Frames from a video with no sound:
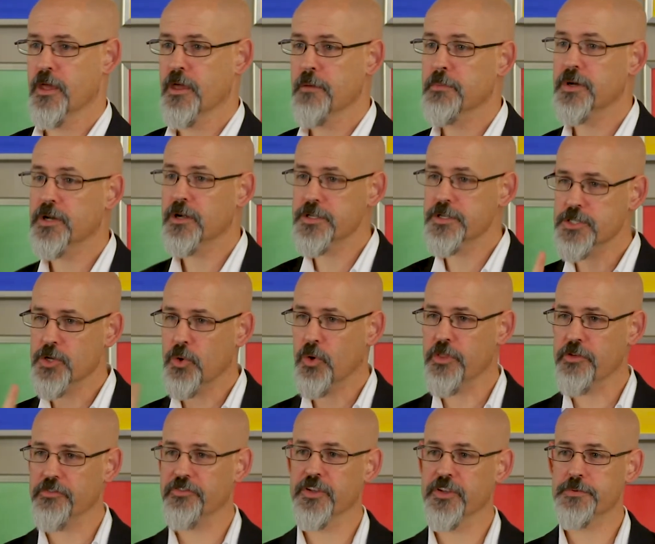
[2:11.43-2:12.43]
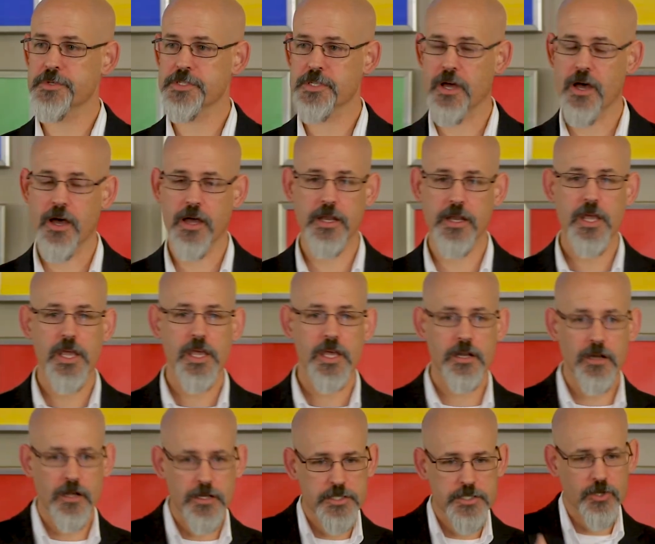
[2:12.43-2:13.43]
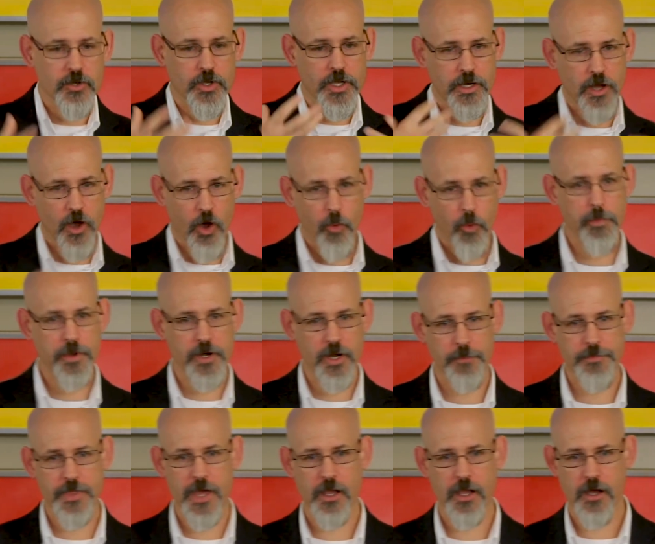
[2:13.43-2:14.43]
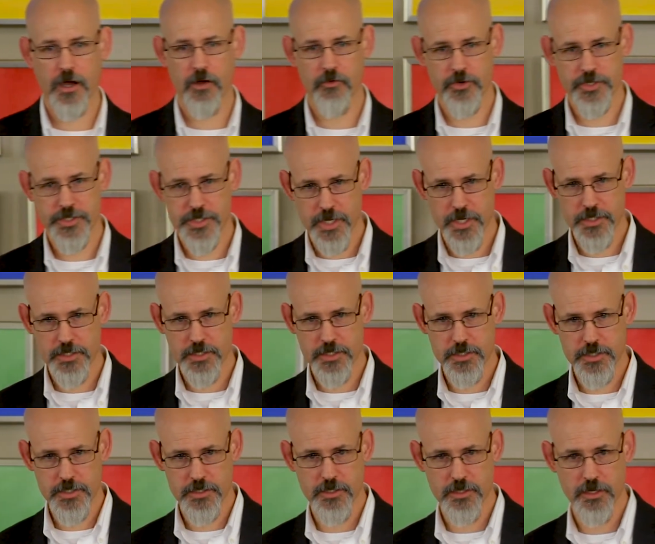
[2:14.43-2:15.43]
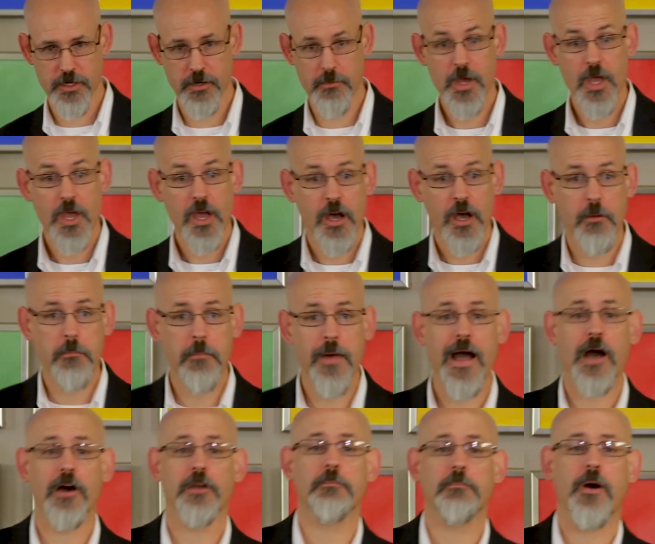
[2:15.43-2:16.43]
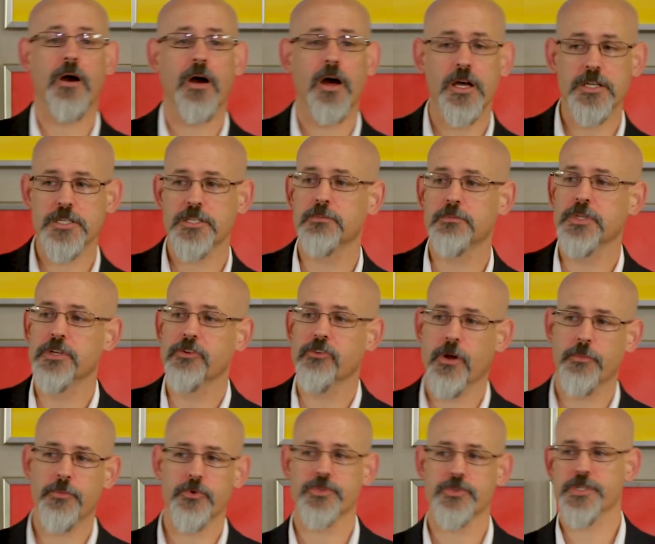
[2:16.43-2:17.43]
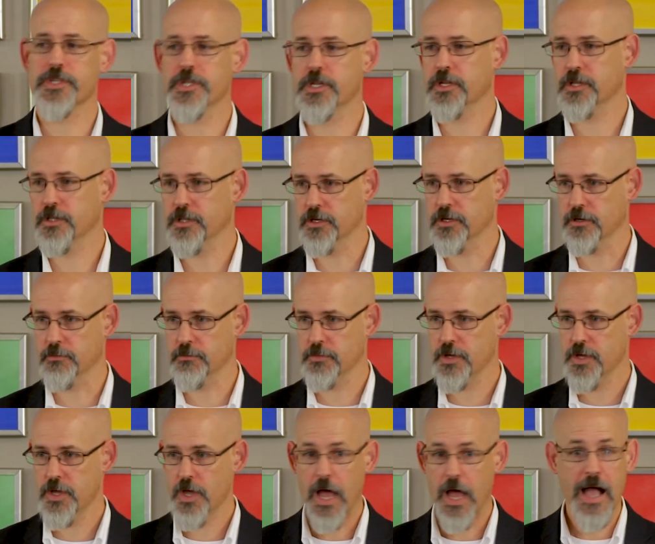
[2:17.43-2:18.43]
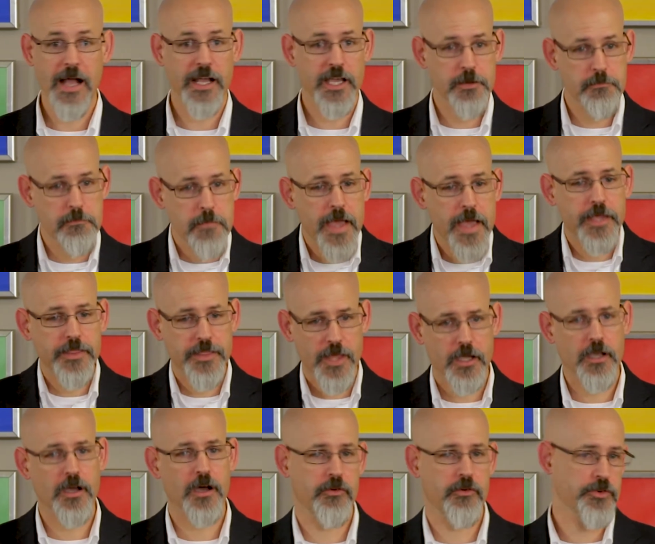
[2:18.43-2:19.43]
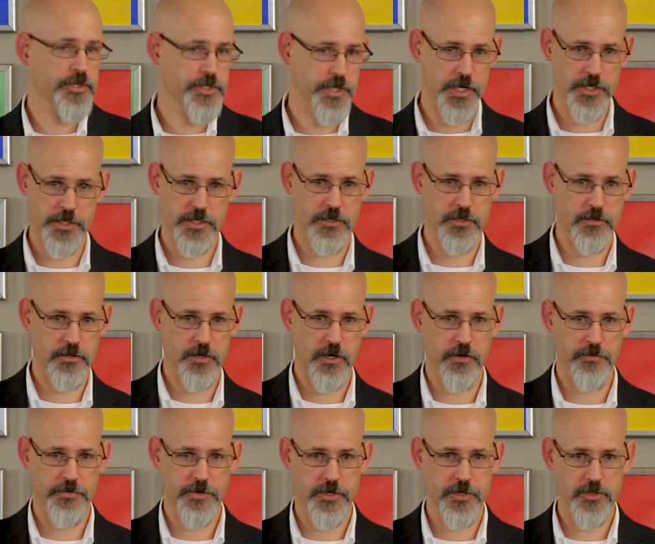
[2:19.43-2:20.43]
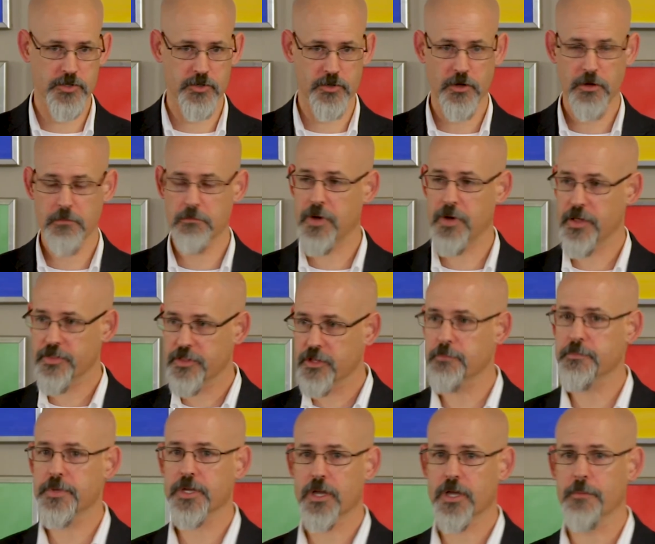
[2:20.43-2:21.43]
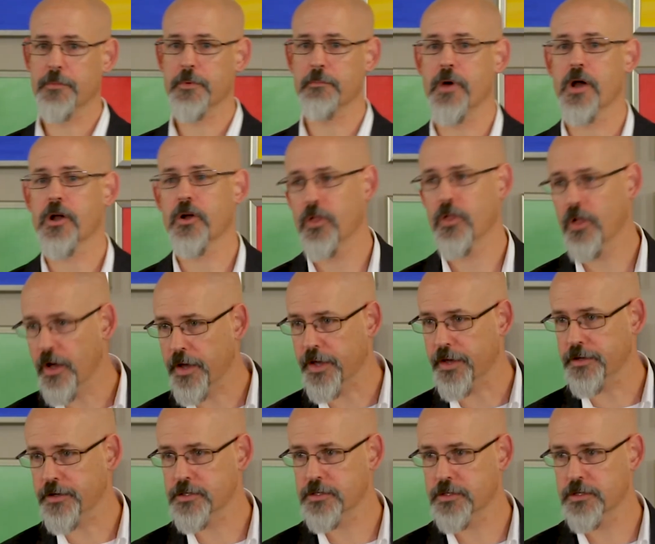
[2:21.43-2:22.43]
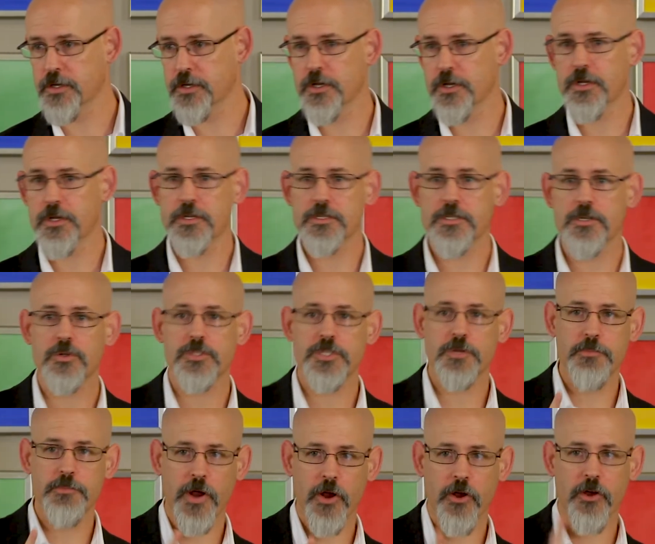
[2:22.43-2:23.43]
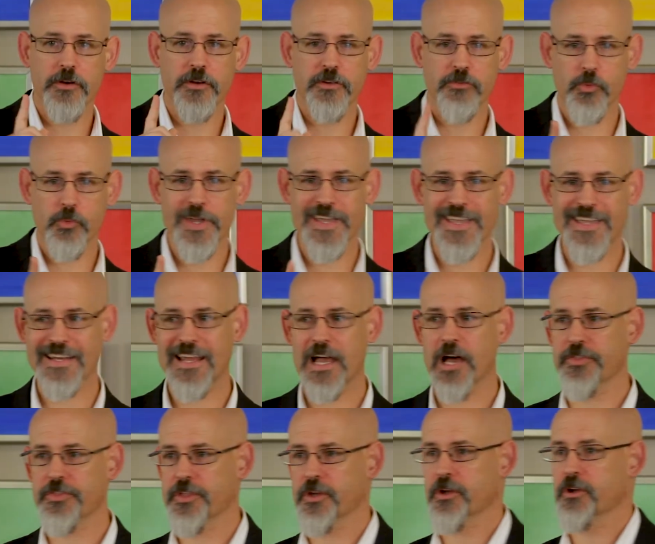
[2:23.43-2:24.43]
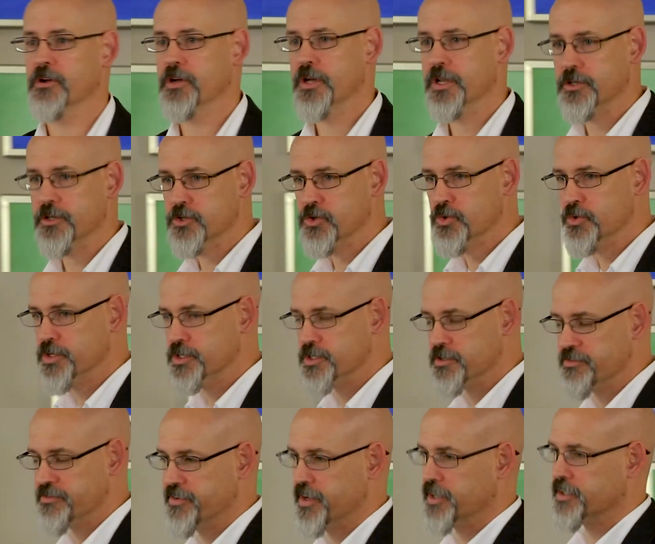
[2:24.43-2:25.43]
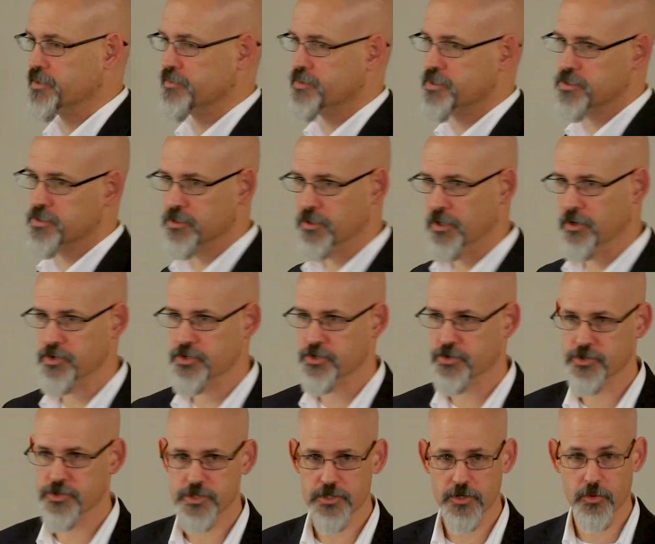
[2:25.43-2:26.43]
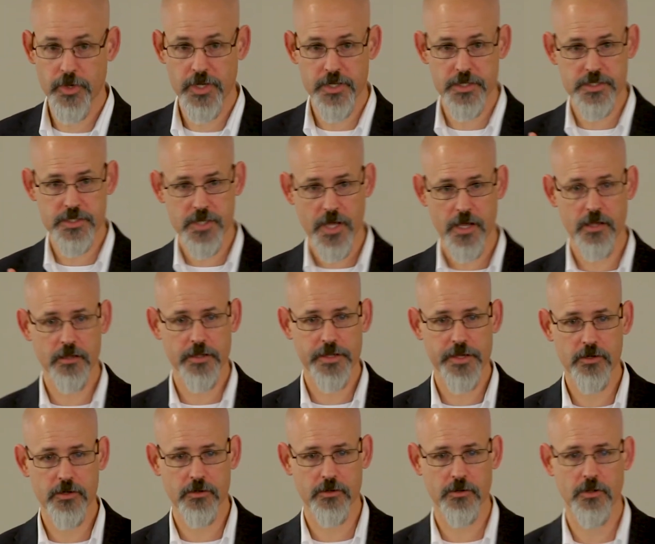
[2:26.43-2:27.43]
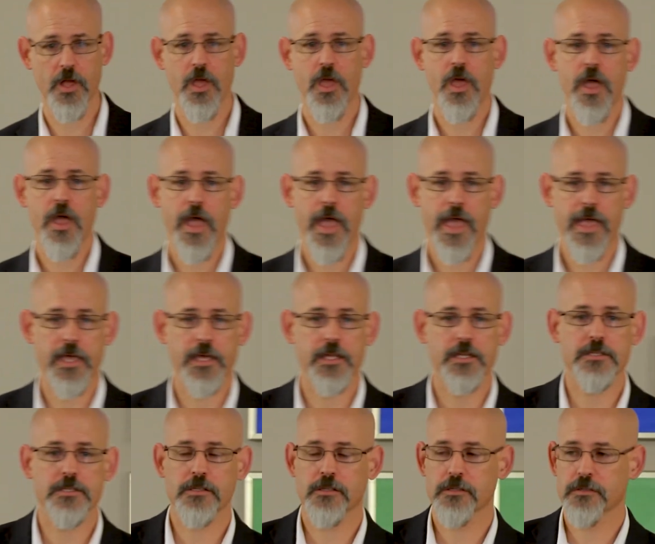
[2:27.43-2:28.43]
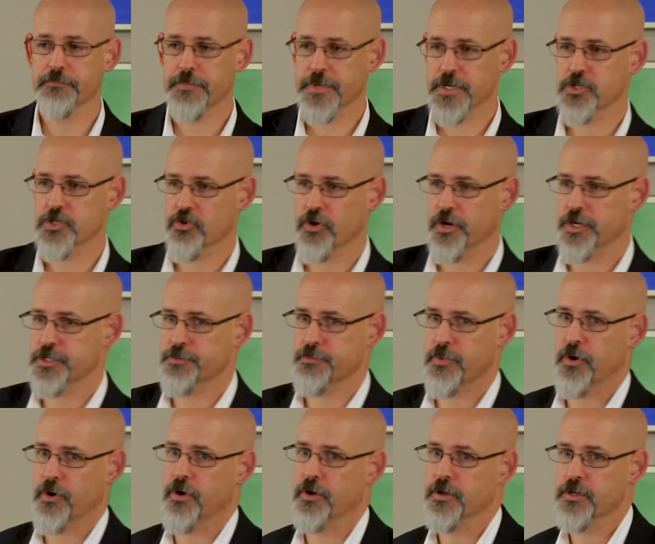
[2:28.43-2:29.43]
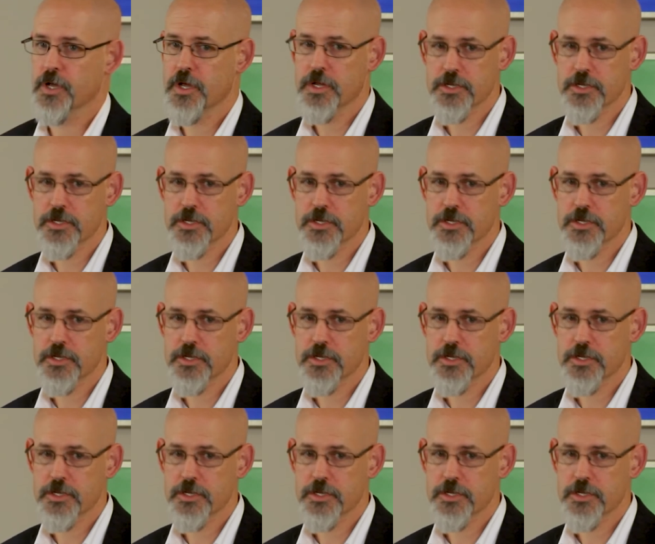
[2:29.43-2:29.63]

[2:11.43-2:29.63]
But also on the flip side, it also can open up that conversation to them about possibly representing them. I can make that conversation confidential by them becoming my client. So it's imperative we get out there and do these effective disclosures so we can stay legal and be transparent.